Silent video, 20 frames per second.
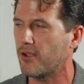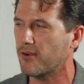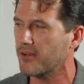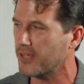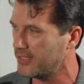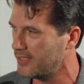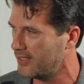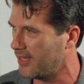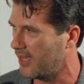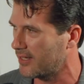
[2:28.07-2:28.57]

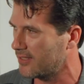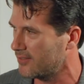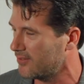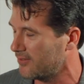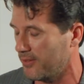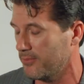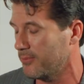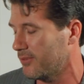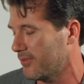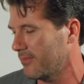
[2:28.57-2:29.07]
architect,
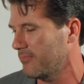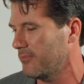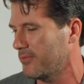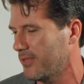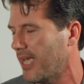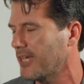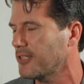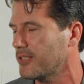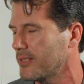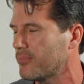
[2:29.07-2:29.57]
so it was
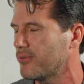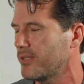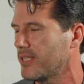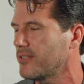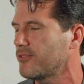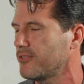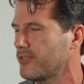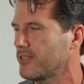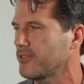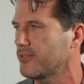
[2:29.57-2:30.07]
actually a pretty
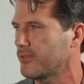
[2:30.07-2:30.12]
interesting